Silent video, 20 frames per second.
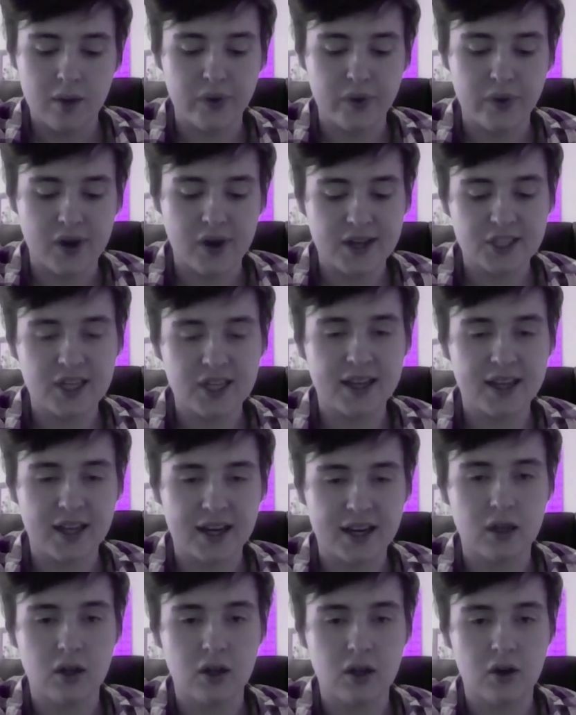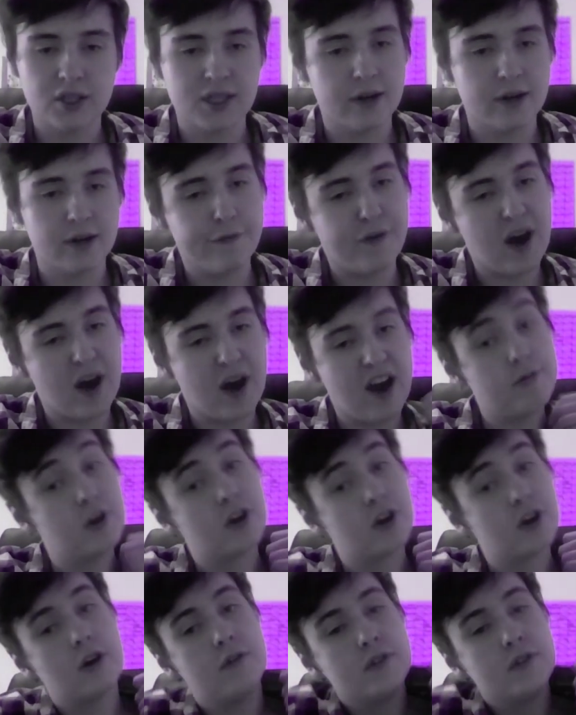And she had a
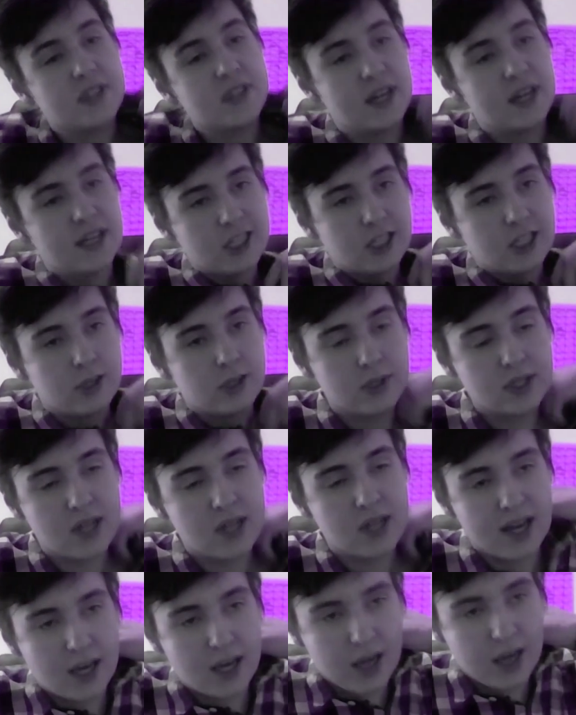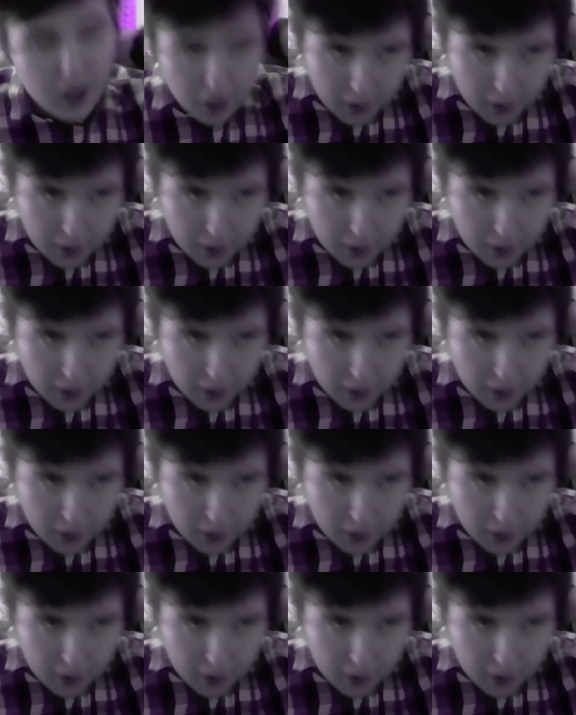5-minute conversation. She was like,